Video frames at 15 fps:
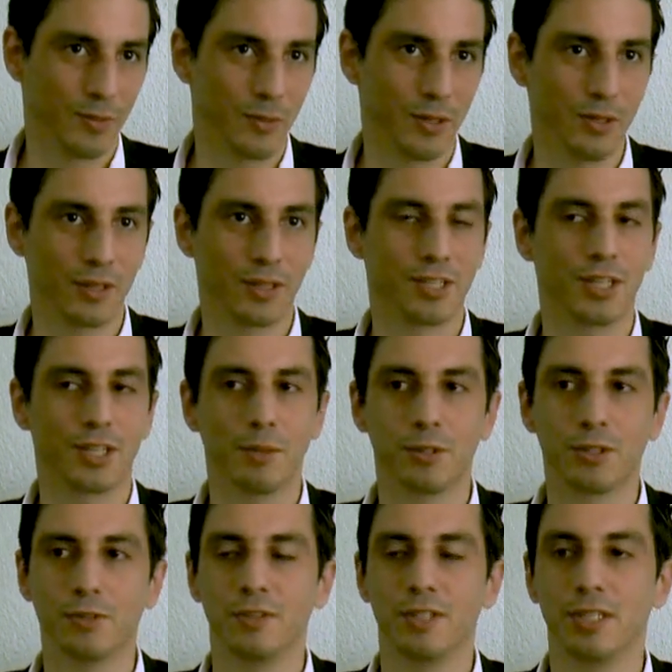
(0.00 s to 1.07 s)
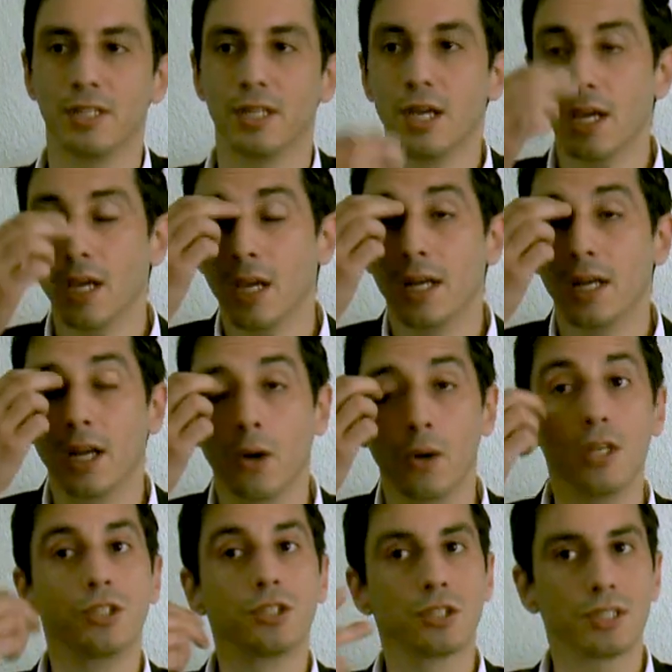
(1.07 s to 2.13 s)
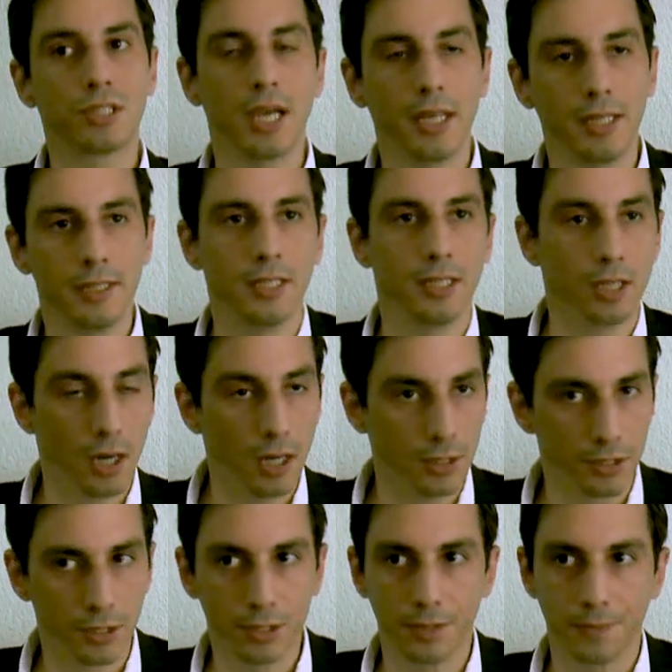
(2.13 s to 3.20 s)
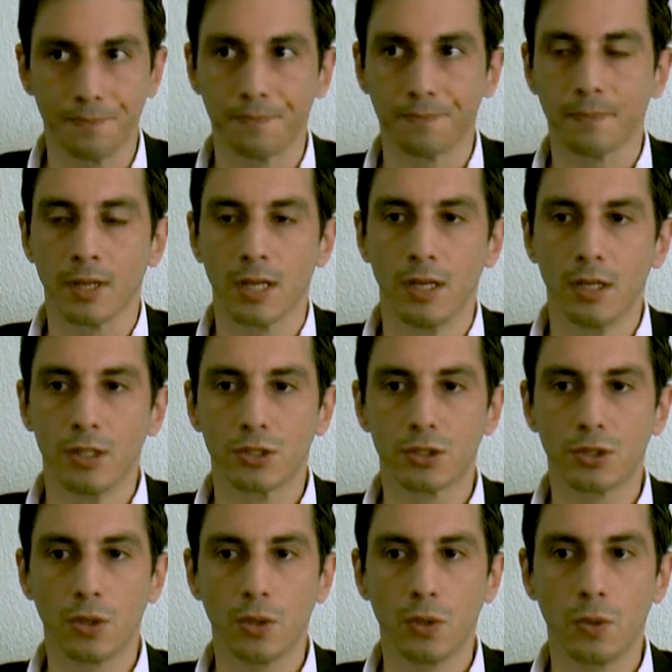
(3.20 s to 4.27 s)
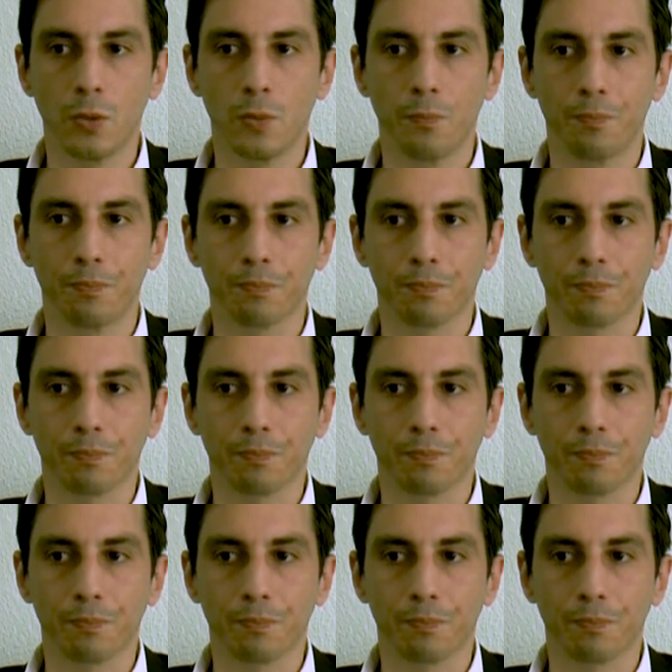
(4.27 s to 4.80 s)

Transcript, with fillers: when, when she comes to visit. Now, in society, guns. So,